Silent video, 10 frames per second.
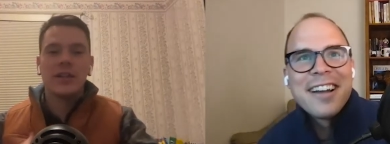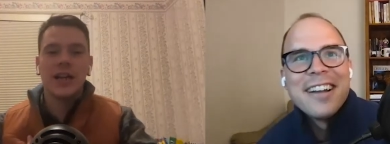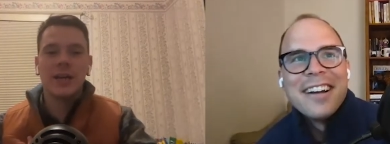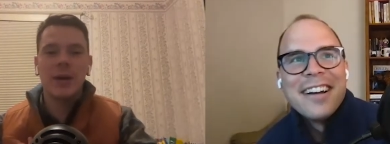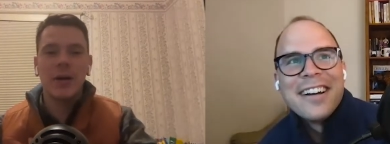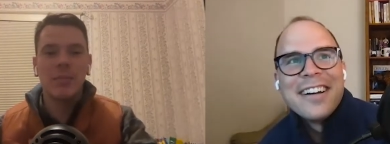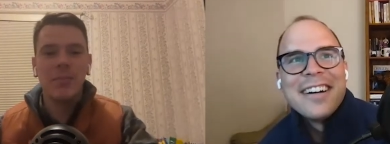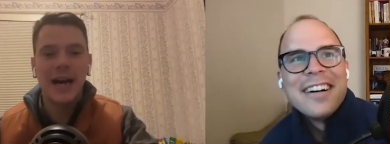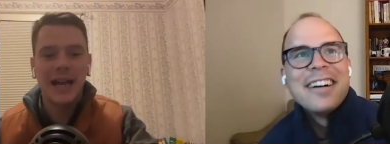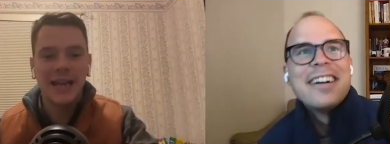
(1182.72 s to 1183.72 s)
Speaker 1: talk about
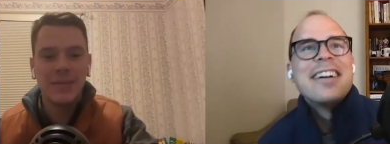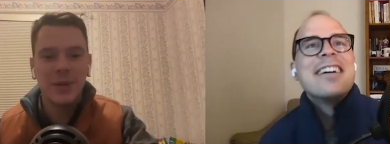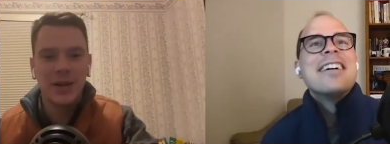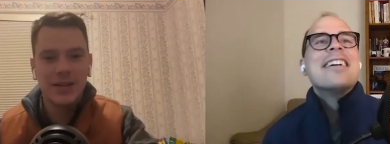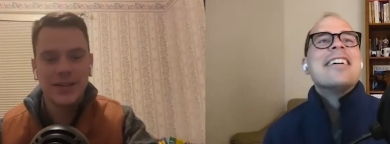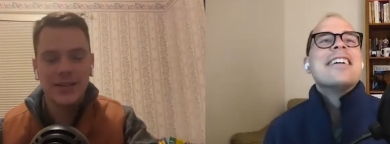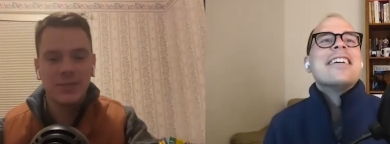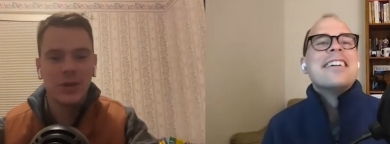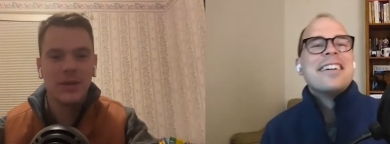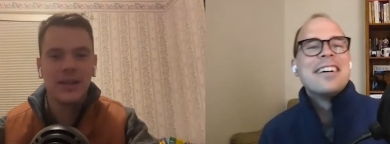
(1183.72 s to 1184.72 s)
my
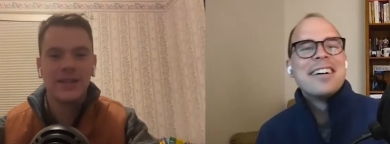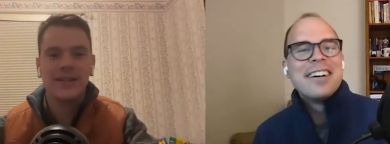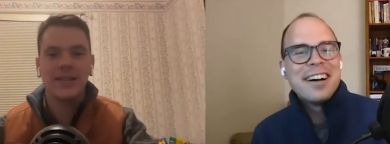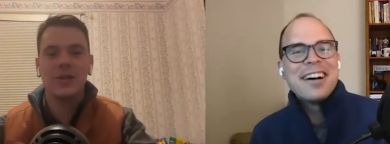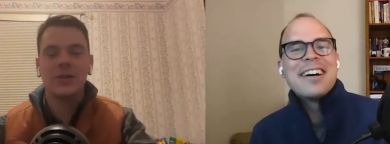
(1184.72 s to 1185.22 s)
embarrassing moment. So